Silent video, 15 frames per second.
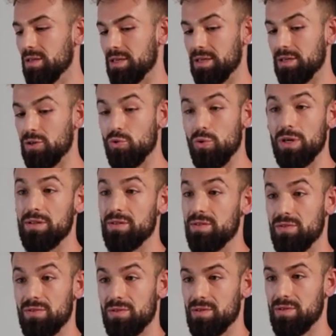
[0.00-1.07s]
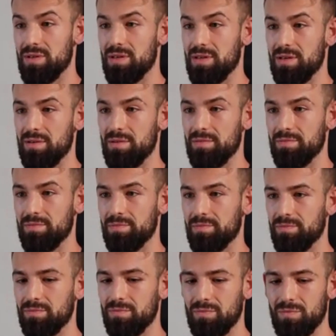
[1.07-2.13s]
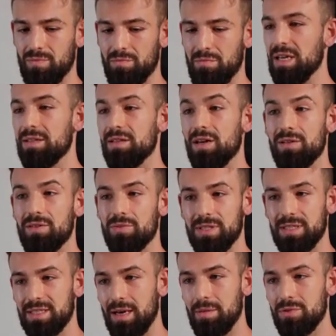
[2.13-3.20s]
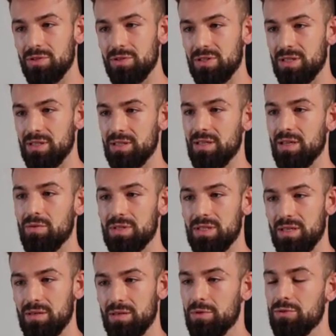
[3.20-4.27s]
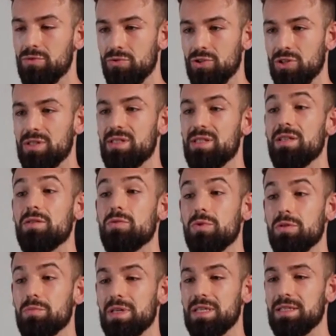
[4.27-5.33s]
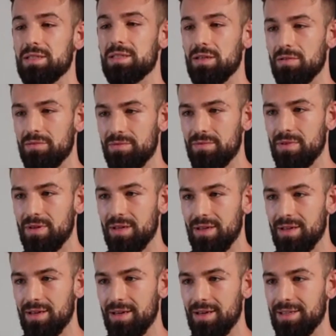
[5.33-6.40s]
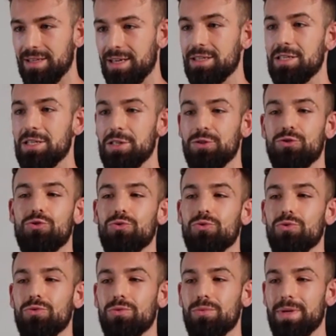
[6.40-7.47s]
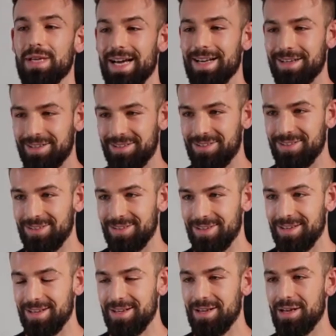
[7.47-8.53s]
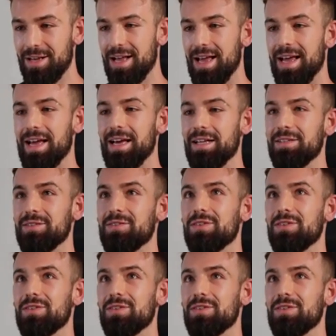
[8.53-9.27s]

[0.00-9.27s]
quit mind-altering substances, and I was able to just sit with myself and not need to react. And